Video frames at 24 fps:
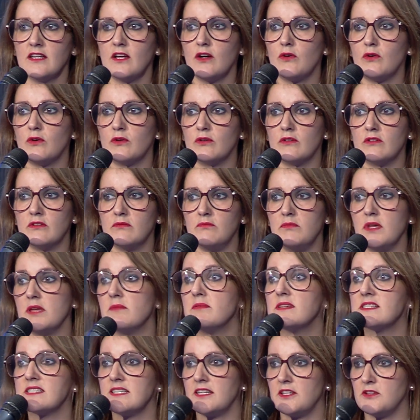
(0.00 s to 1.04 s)
or
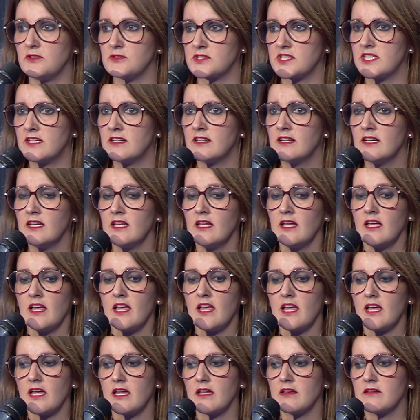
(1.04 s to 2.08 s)
BBC user,
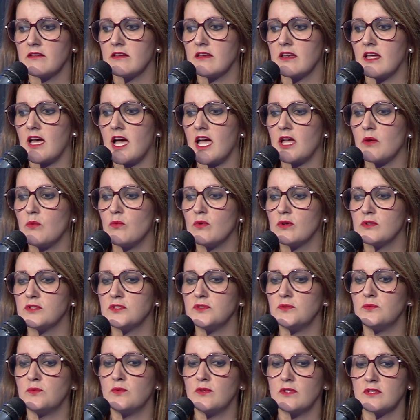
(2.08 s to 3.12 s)
and I want to
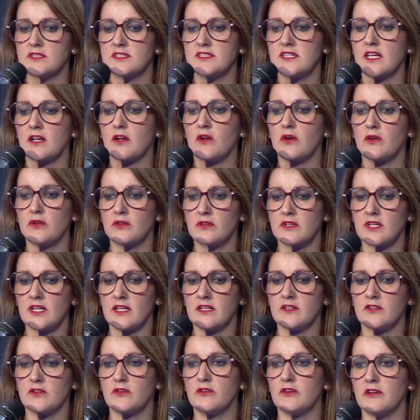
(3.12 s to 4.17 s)
watch the
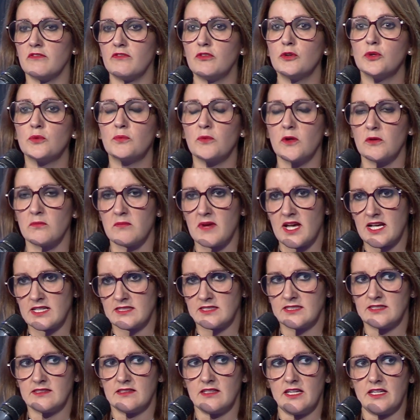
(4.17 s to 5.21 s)
content or a football
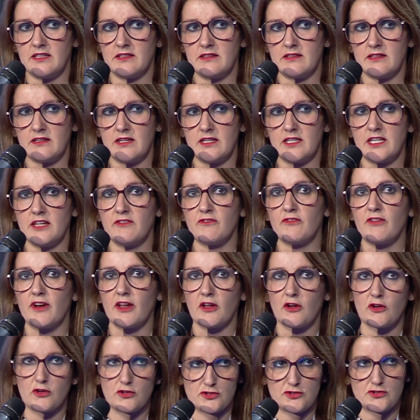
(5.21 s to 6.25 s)
match in a
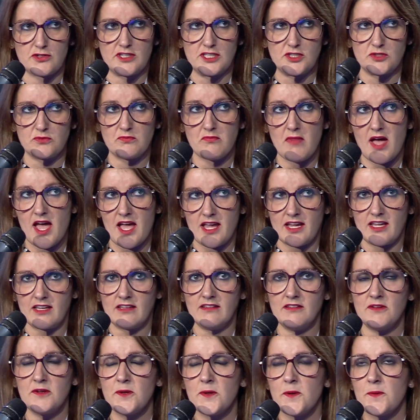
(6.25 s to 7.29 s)
different country to
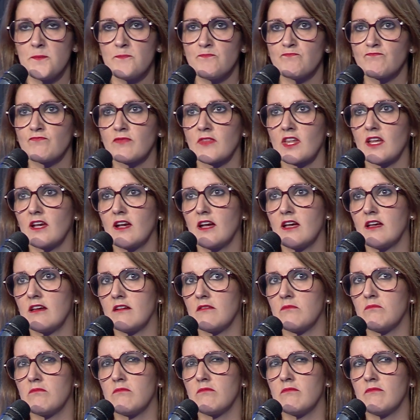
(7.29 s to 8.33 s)
mine,
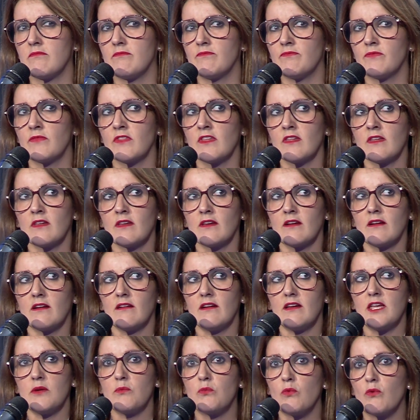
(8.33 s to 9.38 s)

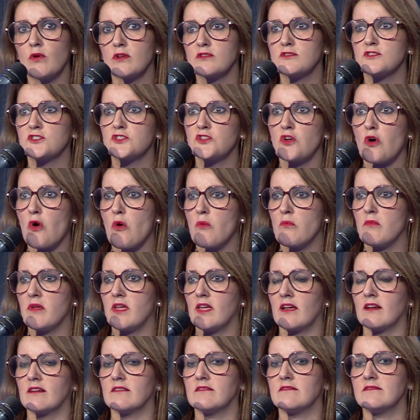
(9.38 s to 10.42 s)
it won't show
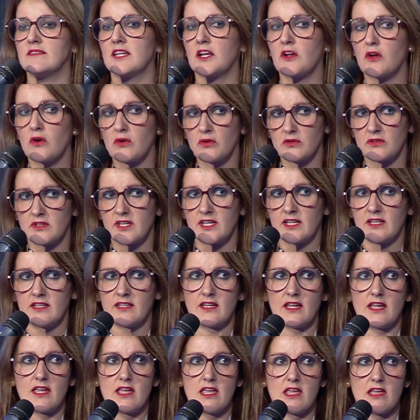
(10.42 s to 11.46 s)
me the content
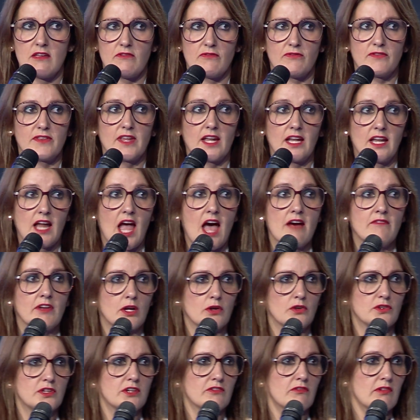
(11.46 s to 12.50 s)
if they haven't
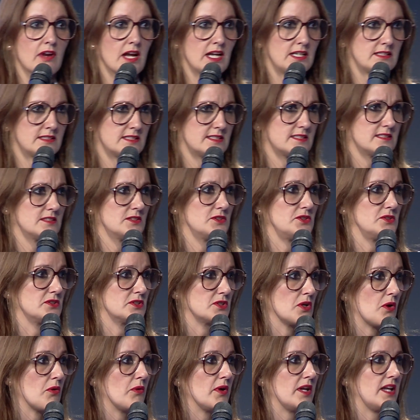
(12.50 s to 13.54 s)
got the rights to
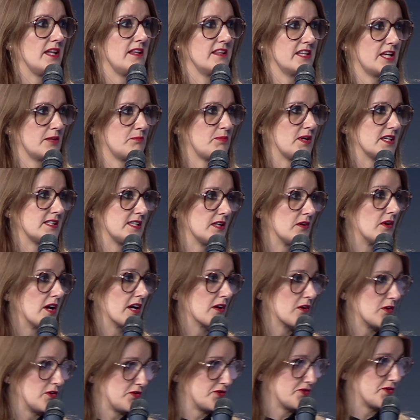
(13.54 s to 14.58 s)
show it in that particular
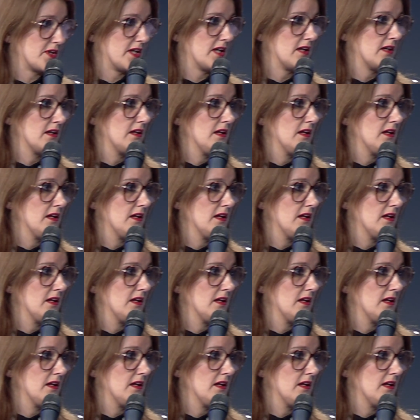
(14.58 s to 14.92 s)
country,